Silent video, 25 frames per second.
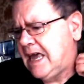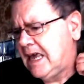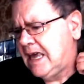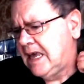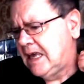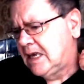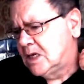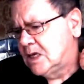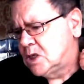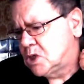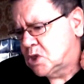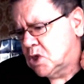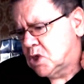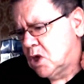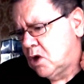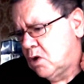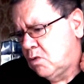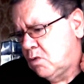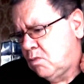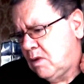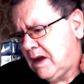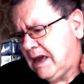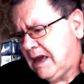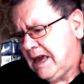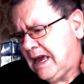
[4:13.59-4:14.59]
so
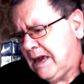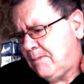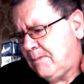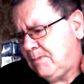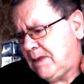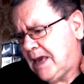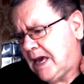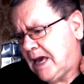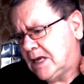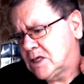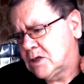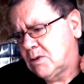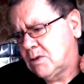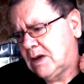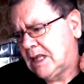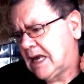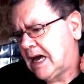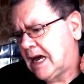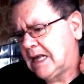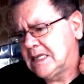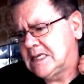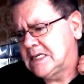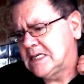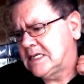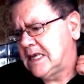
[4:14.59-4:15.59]
I'd
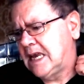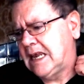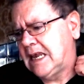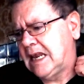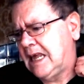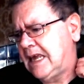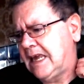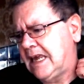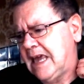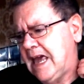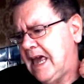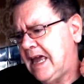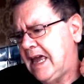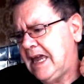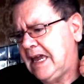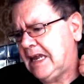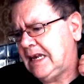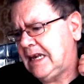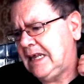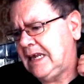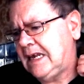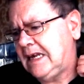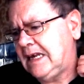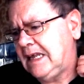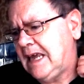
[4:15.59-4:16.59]
say like
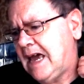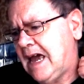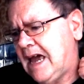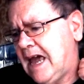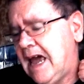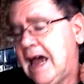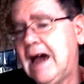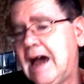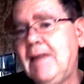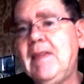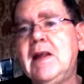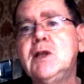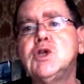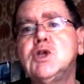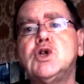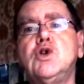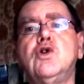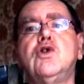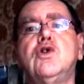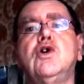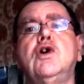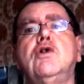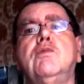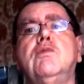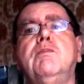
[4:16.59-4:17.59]
Alien, yeah. And then there's another
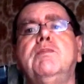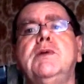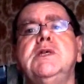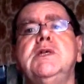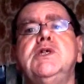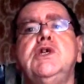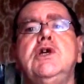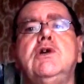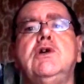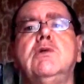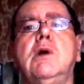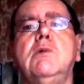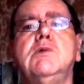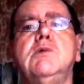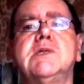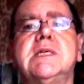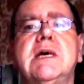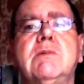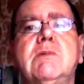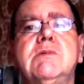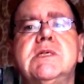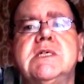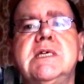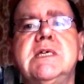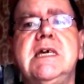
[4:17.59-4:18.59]
pretty grossed out
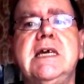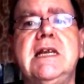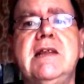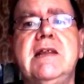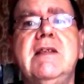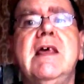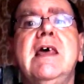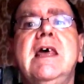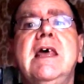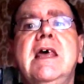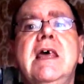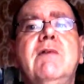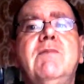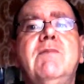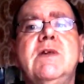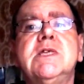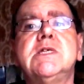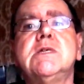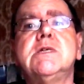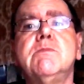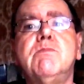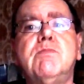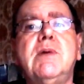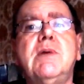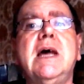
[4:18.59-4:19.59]
scene in Vincent
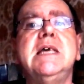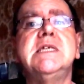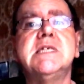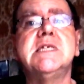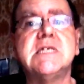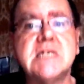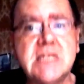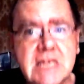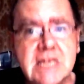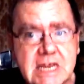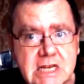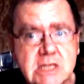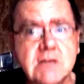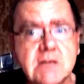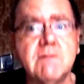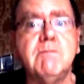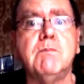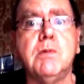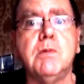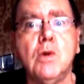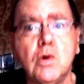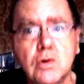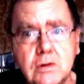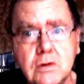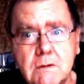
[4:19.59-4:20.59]
Price's Theatre of
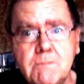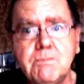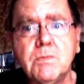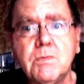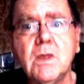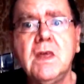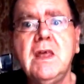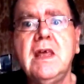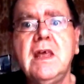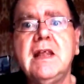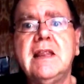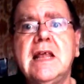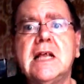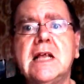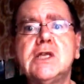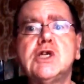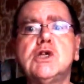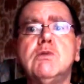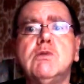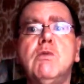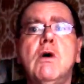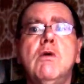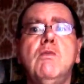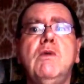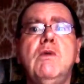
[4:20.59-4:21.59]
Blood. That's the
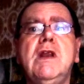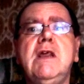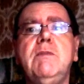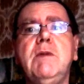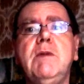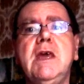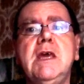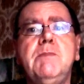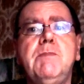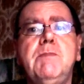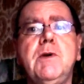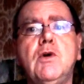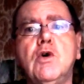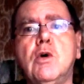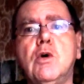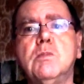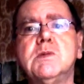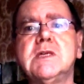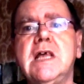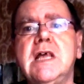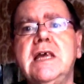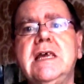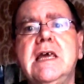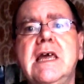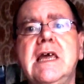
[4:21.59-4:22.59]
one where he becomes
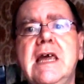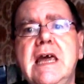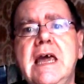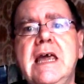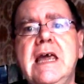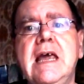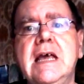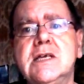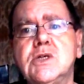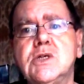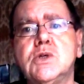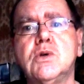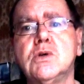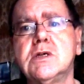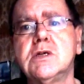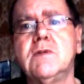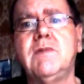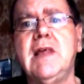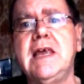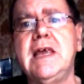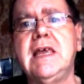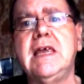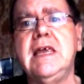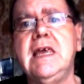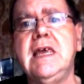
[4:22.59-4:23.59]
like
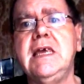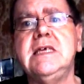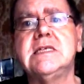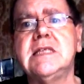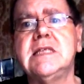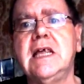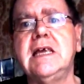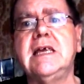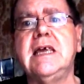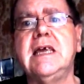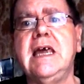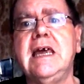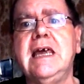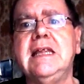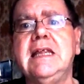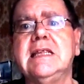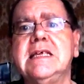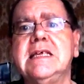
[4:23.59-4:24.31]
this